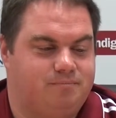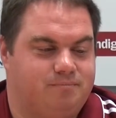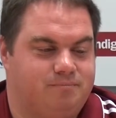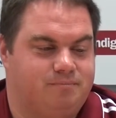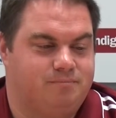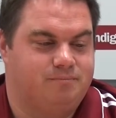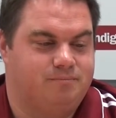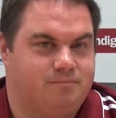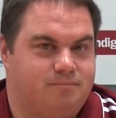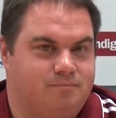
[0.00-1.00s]

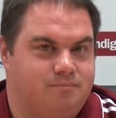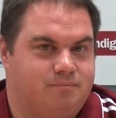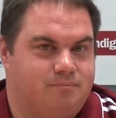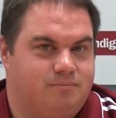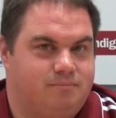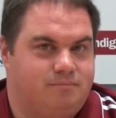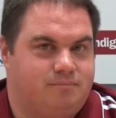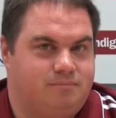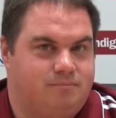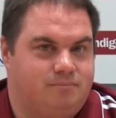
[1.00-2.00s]

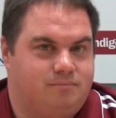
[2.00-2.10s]
(silent)